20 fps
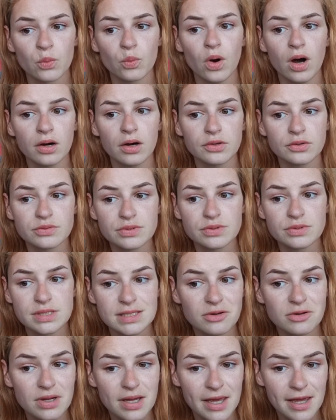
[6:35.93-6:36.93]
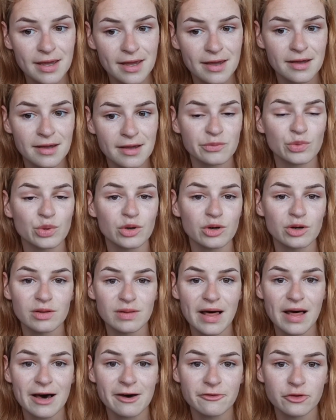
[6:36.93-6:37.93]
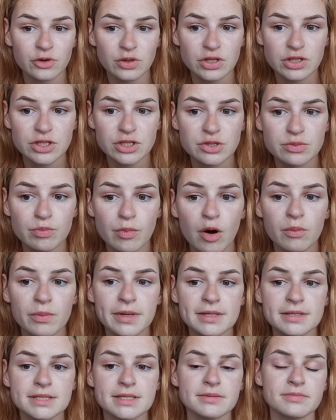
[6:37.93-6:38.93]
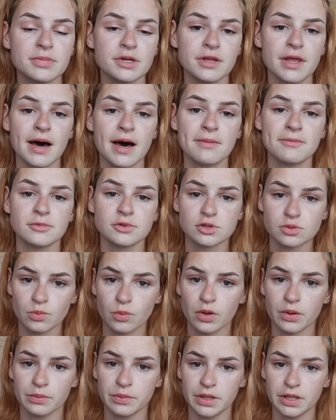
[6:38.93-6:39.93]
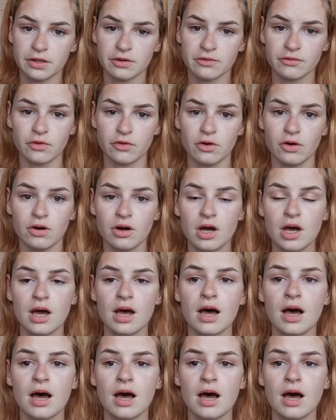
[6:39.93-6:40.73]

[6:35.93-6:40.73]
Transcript: while you still can will allow for each moment to be that much more meaningful.